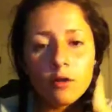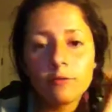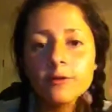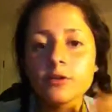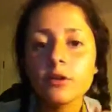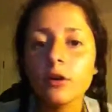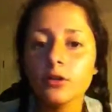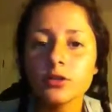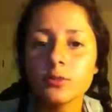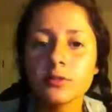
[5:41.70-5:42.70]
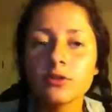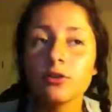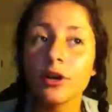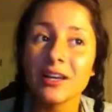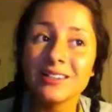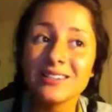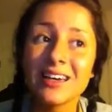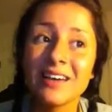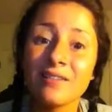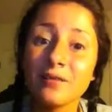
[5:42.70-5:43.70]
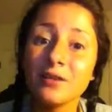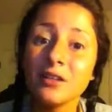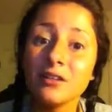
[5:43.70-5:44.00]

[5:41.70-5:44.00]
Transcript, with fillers: for scholarships and grants, I haven't really